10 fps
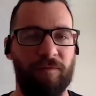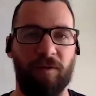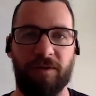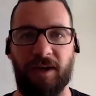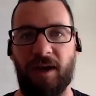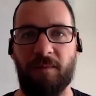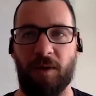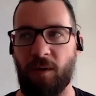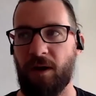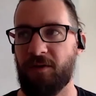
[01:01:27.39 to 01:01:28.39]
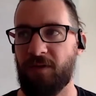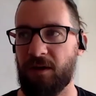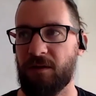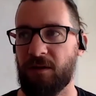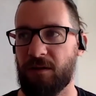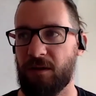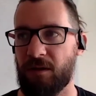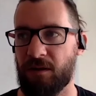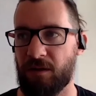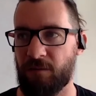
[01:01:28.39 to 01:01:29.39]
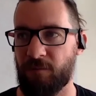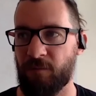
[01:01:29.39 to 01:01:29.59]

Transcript: all day, but what I think that the the